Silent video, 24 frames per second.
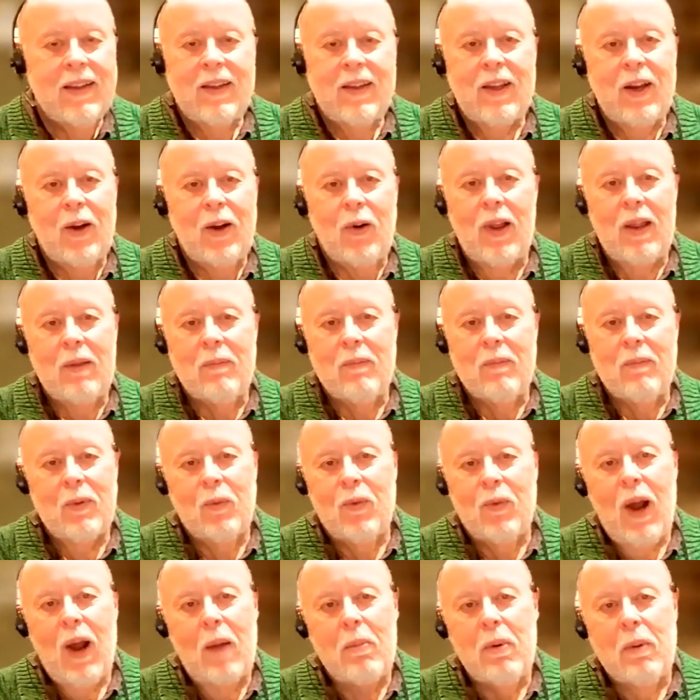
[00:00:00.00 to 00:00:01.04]
you know,
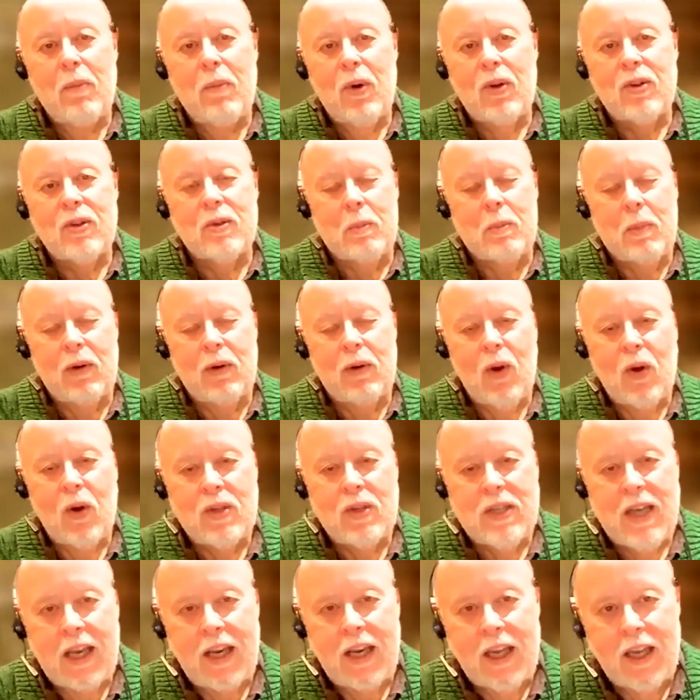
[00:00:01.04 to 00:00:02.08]
Robert Moses would be
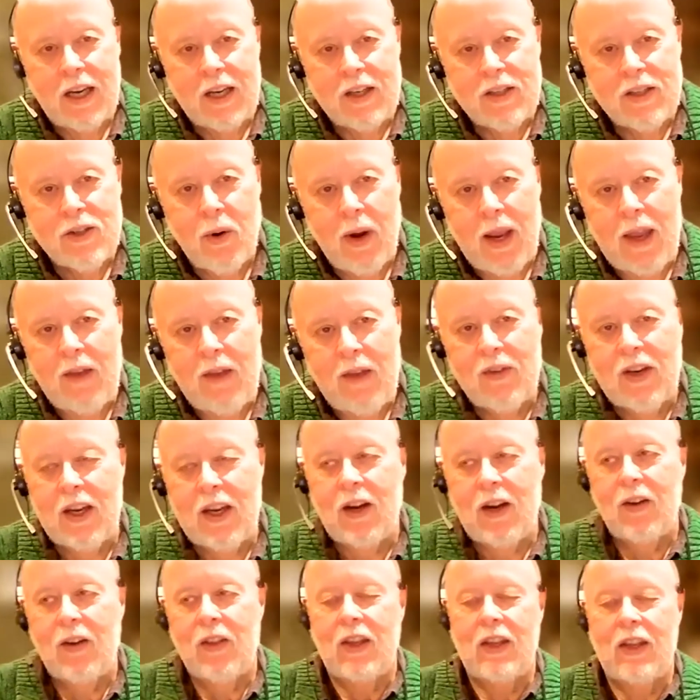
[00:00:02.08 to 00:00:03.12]
rotating in his grave to
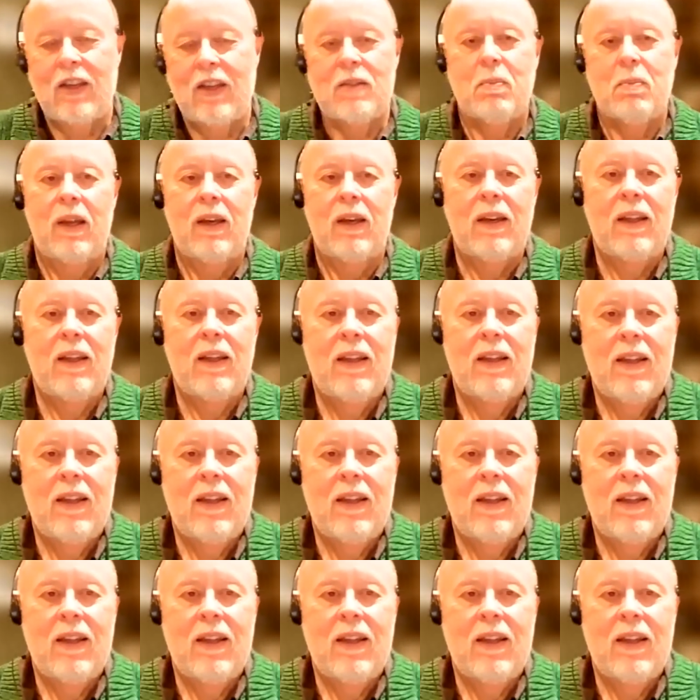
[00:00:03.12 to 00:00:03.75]
hear this, but